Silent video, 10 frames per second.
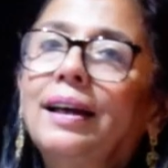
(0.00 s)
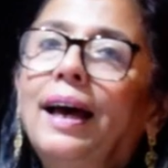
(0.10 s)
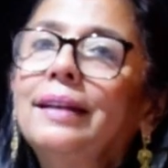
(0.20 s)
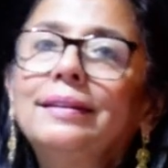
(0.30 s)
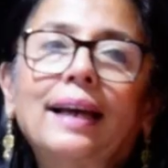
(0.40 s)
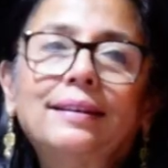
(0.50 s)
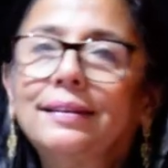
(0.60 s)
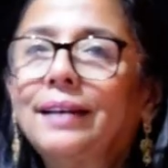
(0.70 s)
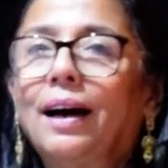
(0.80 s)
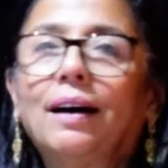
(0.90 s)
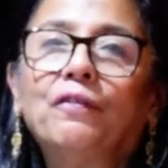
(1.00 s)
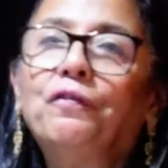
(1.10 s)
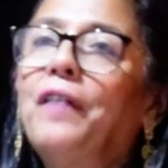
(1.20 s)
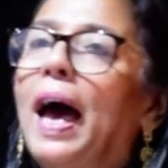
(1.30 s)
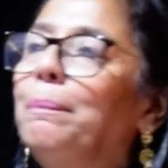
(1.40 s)
and that is our
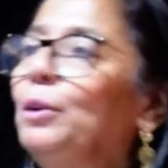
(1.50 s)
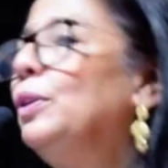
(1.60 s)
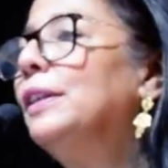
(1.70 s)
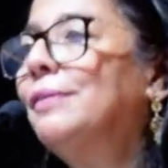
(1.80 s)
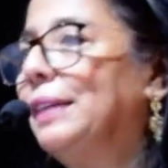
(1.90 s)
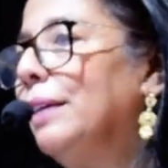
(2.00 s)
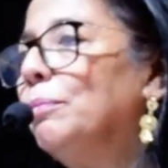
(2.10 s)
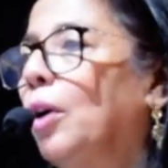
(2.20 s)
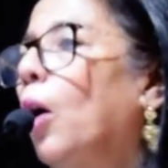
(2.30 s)
fabulous team